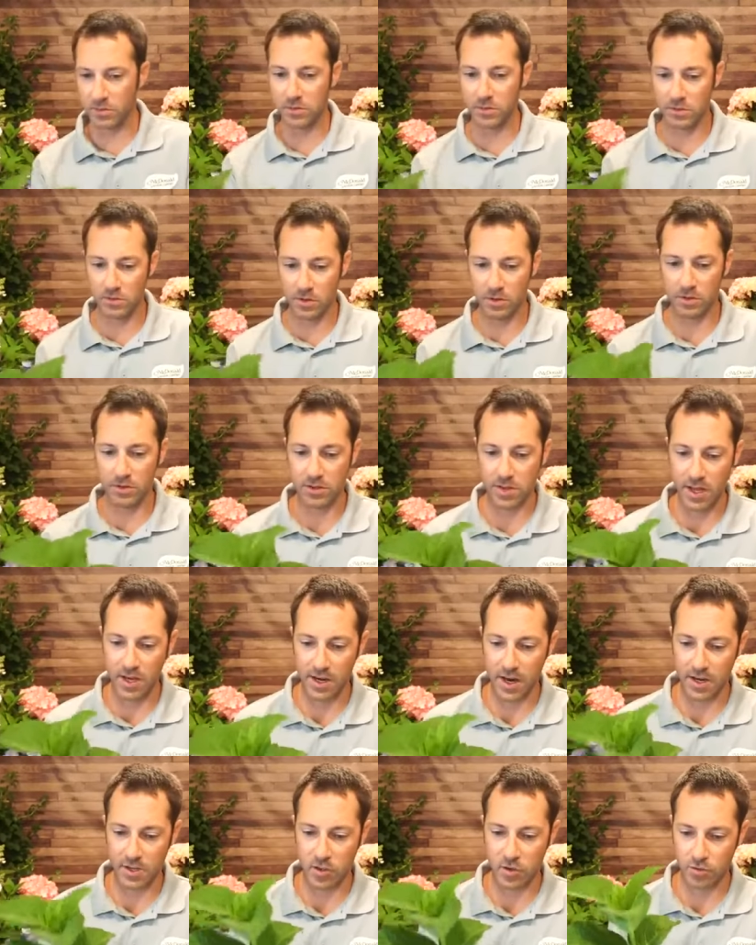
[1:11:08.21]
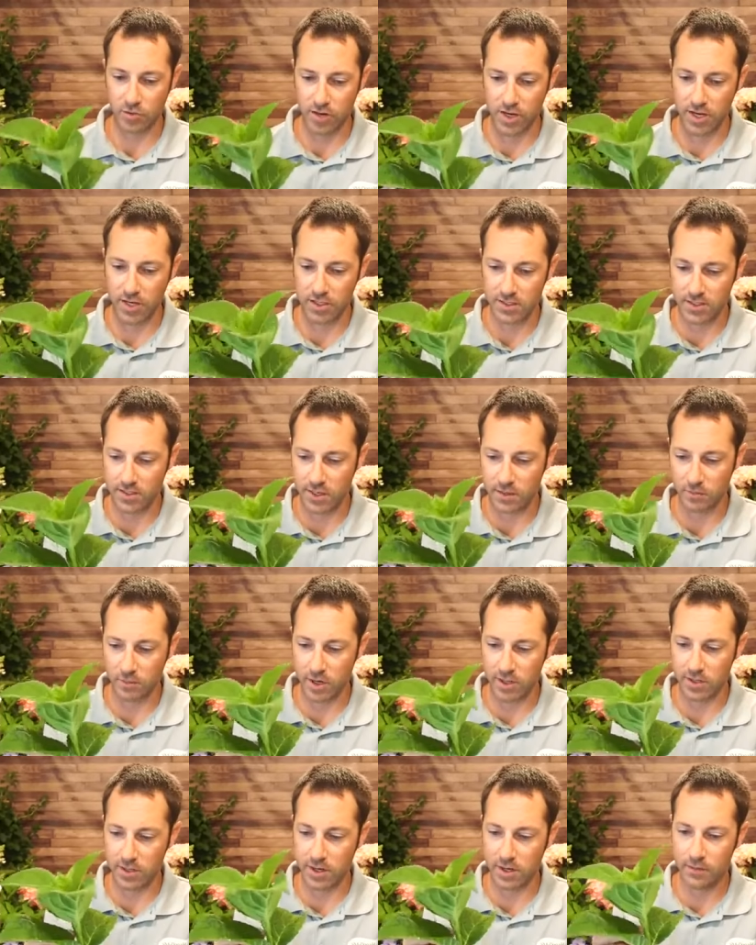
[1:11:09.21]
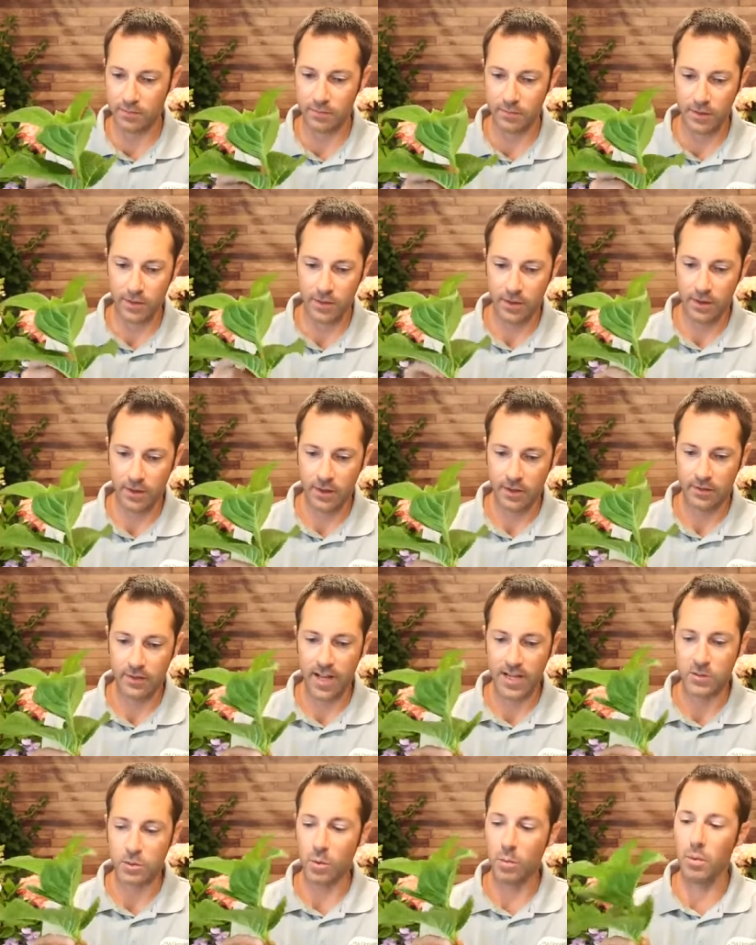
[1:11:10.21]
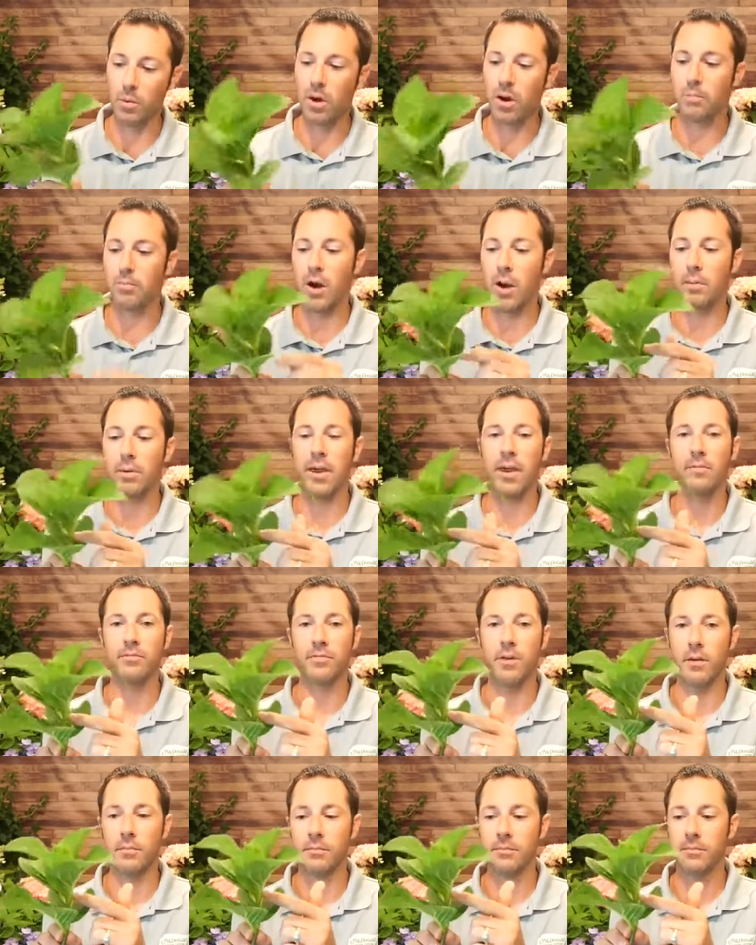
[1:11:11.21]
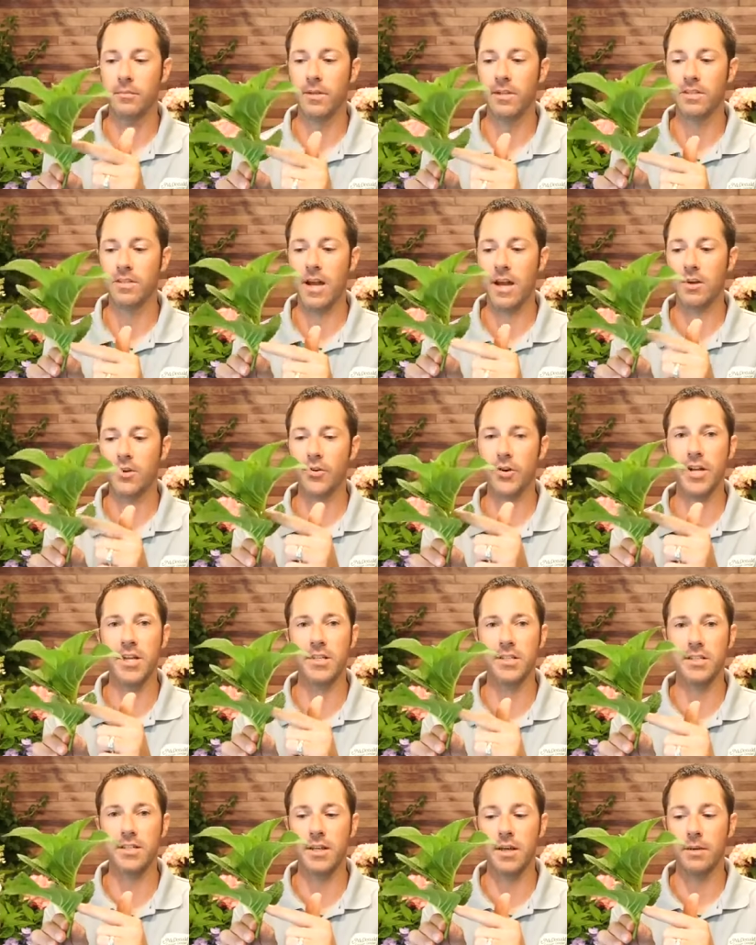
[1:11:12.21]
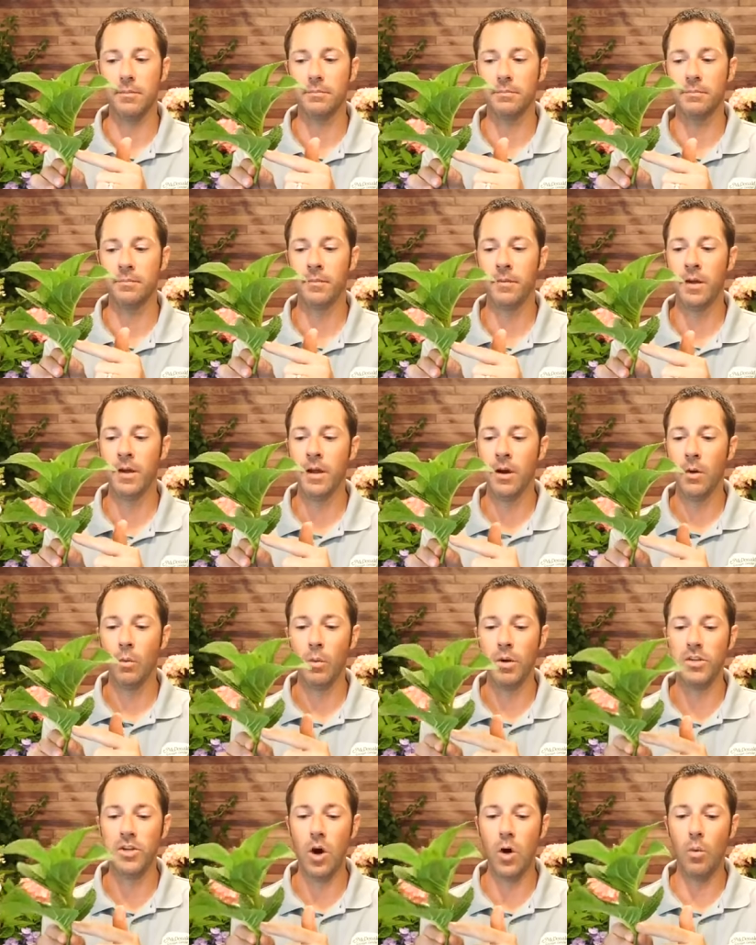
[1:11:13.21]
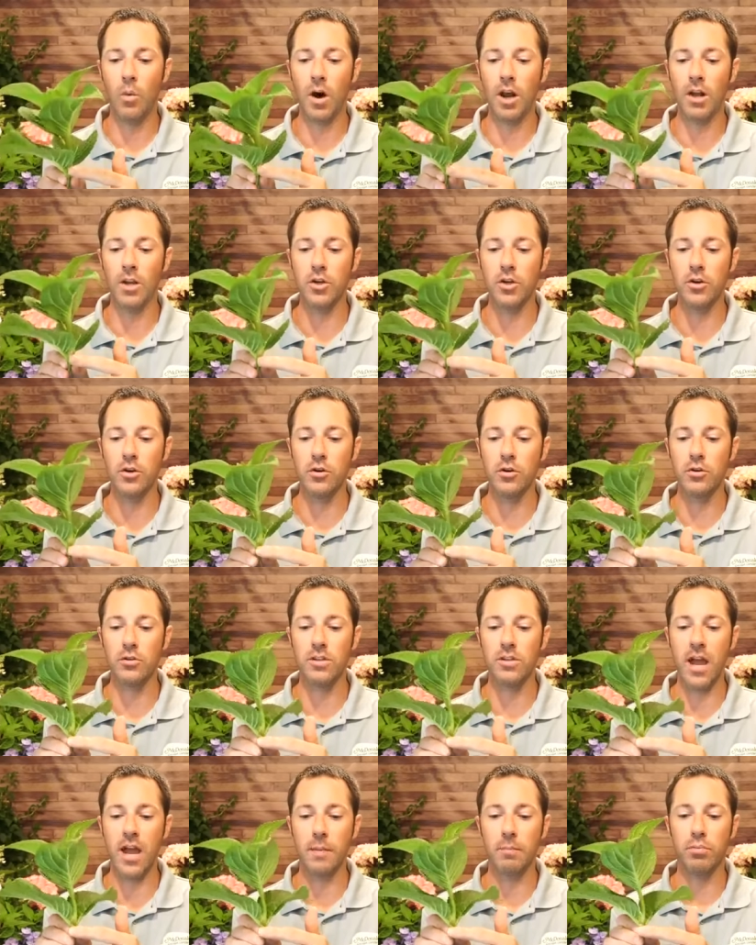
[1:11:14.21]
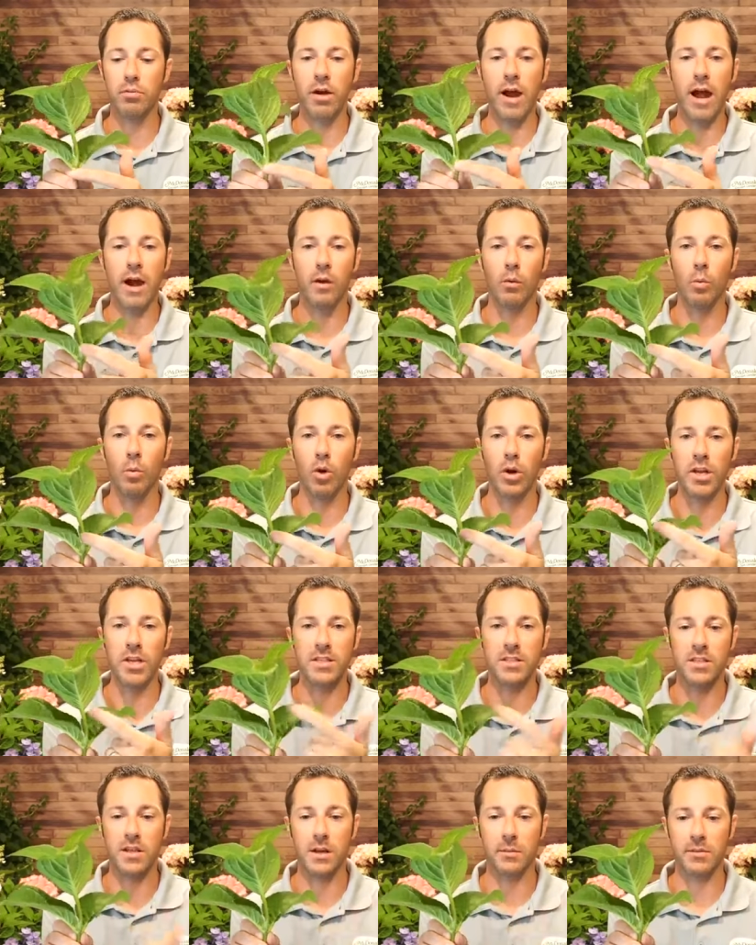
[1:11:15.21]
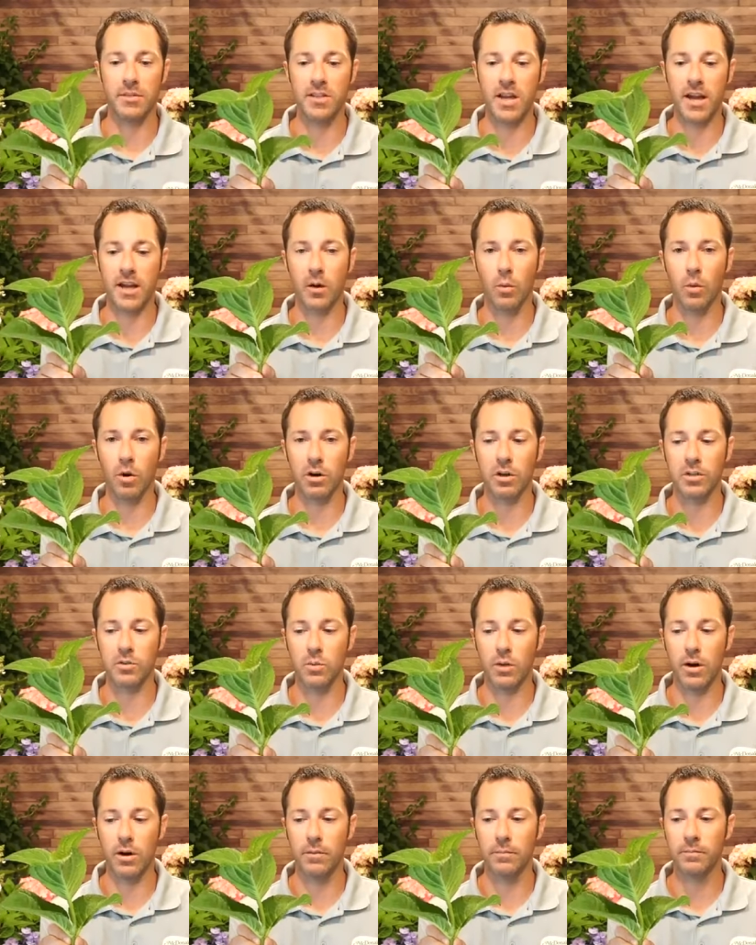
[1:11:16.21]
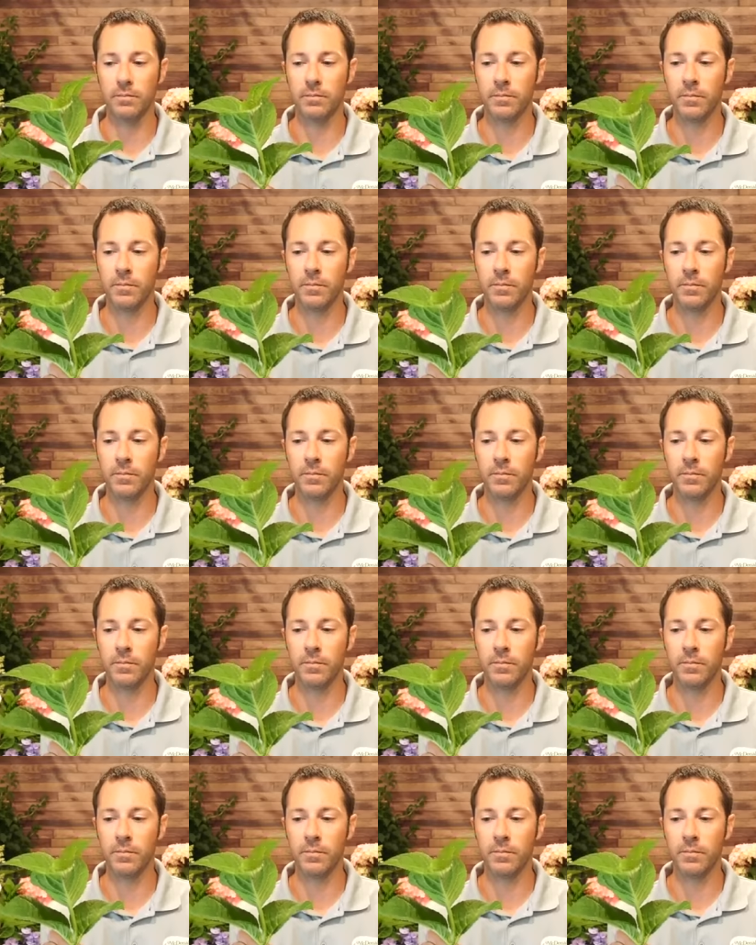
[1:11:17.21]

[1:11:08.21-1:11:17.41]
So you see that nice green stem right there? That's what we want to propagate from, is that green stem. We don't want to use a brown woody stem. It's not going to work as well.